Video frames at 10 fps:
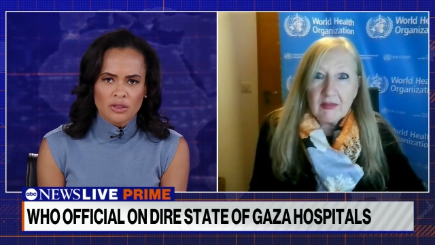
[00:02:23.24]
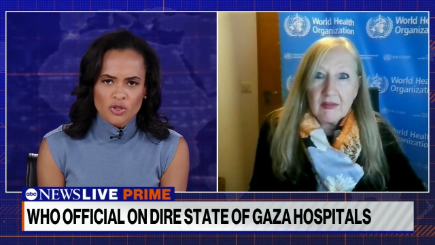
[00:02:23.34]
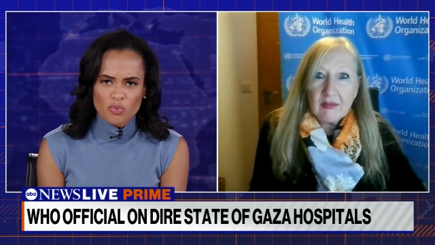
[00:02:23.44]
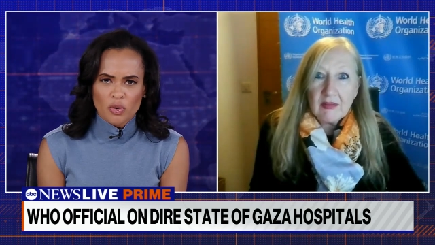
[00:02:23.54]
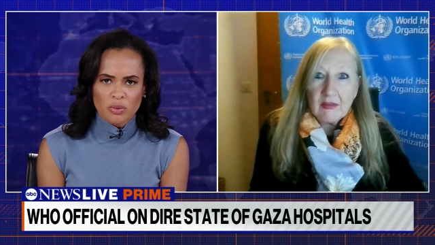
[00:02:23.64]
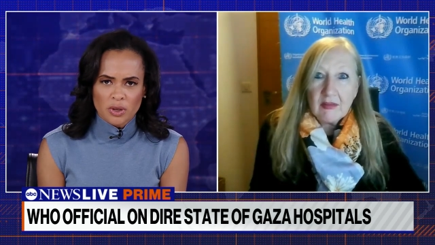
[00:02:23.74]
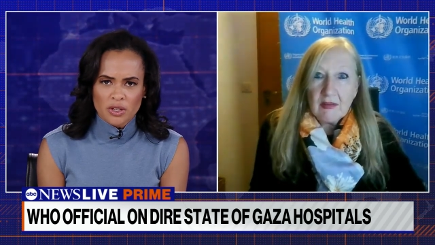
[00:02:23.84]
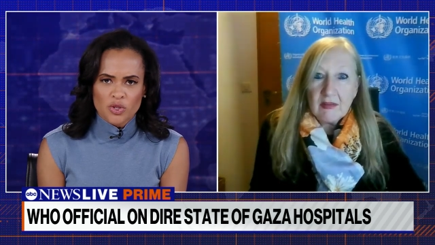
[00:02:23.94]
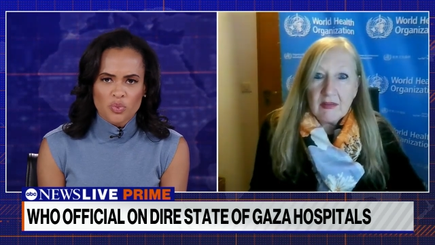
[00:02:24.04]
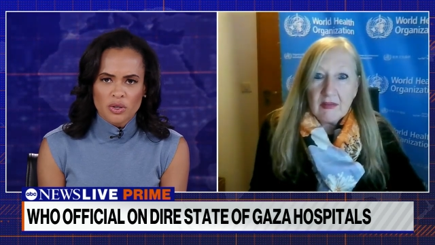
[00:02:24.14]
Speaker 1: at this point?
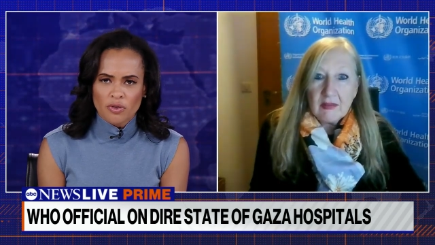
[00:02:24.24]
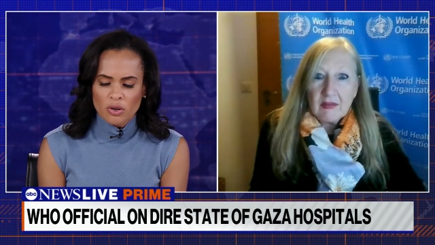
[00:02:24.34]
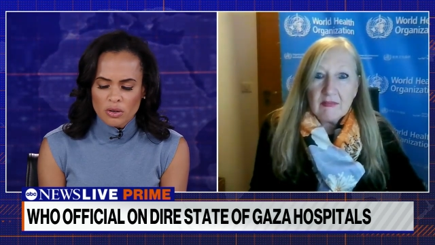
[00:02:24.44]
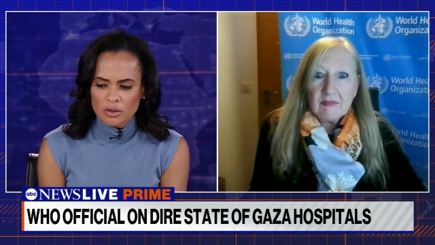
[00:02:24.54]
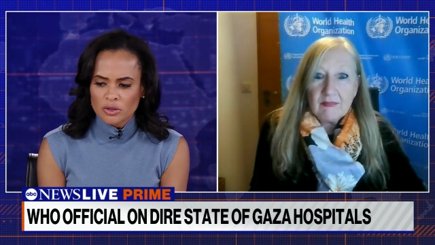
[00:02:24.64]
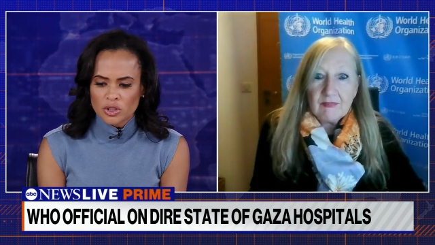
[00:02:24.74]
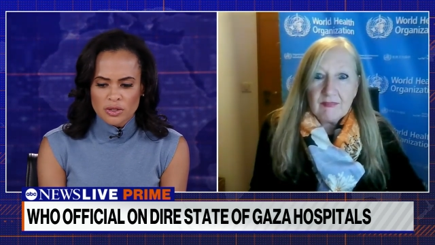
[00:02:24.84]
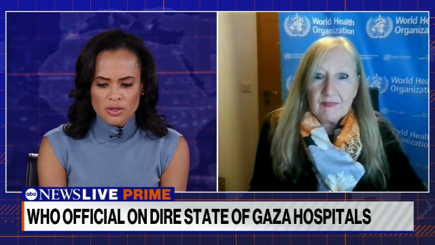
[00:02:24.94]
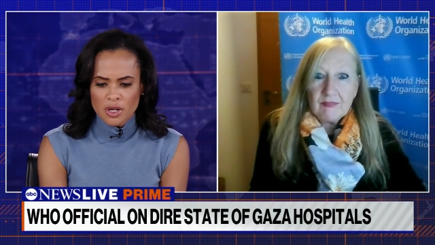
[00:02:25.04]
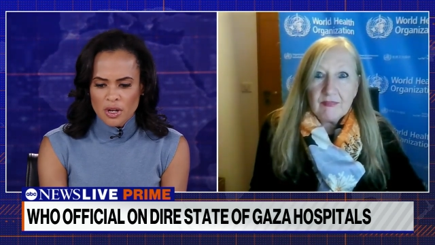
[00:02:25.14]
Because we've heard
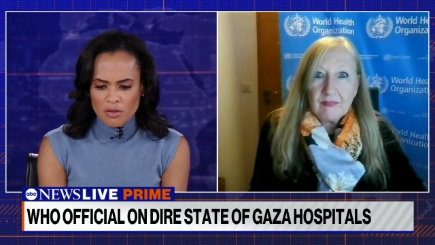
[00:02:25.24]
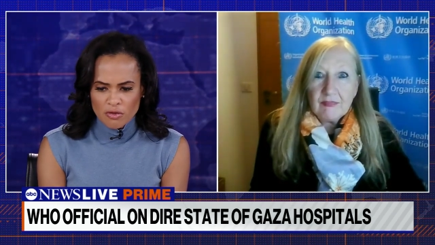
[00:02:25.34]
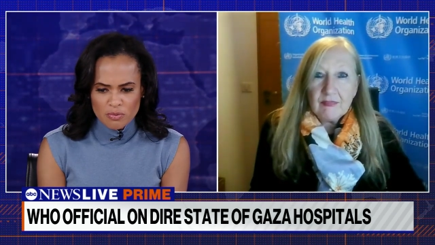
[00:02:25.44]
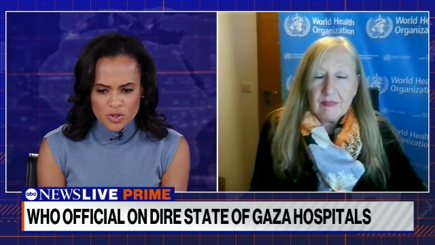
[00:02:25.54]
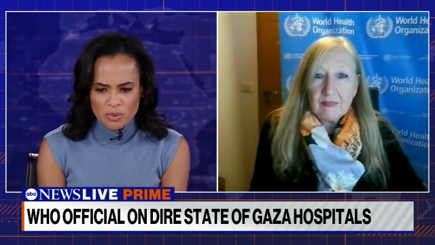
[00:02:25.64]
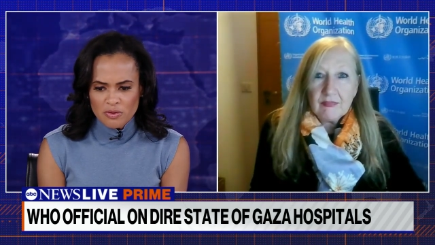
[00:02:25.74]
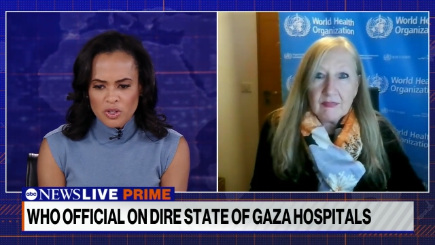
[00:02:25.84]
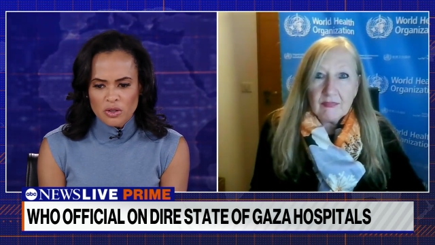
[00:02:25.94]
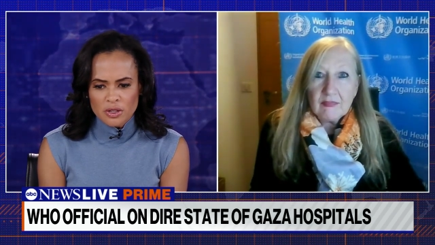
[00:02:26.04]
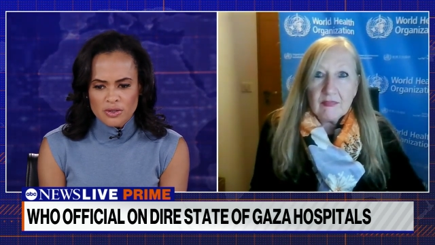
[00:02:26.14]
just from some of
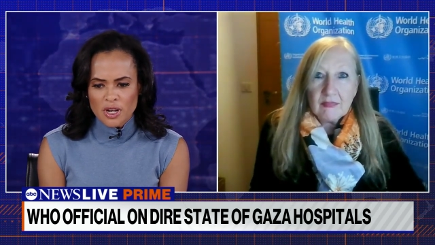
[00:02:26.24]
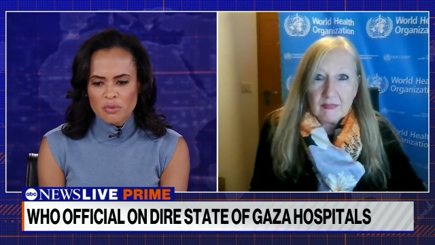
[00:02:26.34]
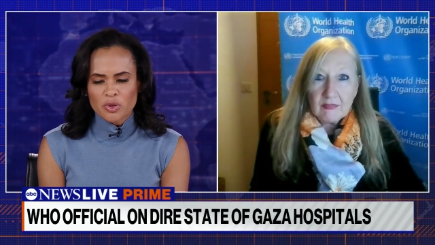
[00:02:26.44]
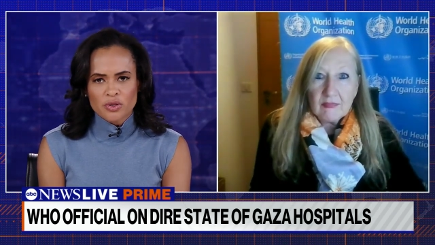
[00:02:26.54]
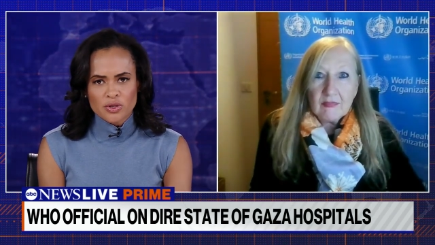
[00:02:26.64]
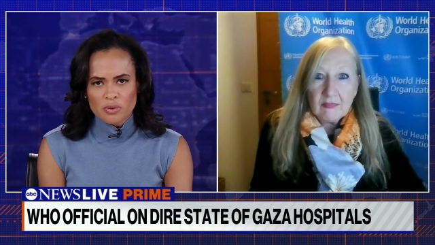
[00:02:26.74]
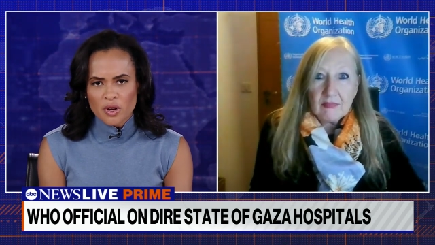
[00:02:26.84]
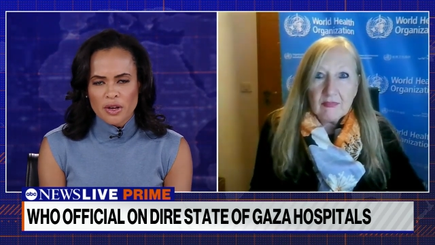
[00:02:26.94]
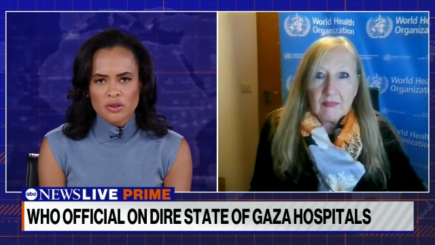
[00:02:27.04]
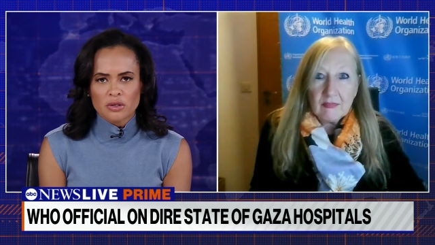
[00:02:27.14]
your examples, some
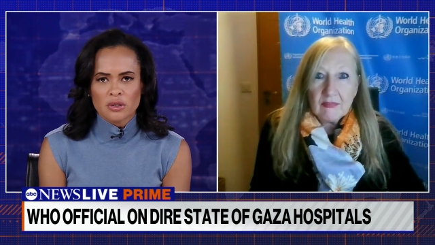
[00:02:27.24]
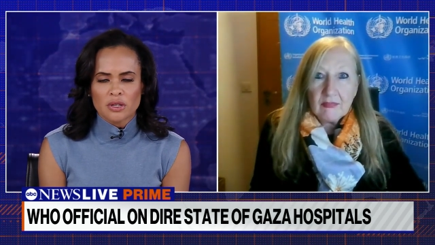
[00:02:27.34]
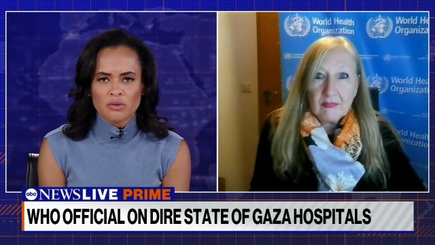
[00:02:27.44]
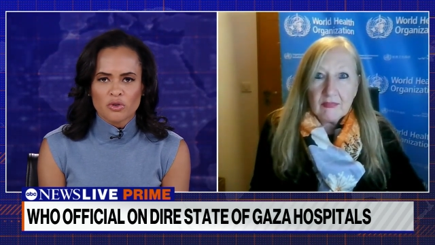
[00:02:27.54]
other uh,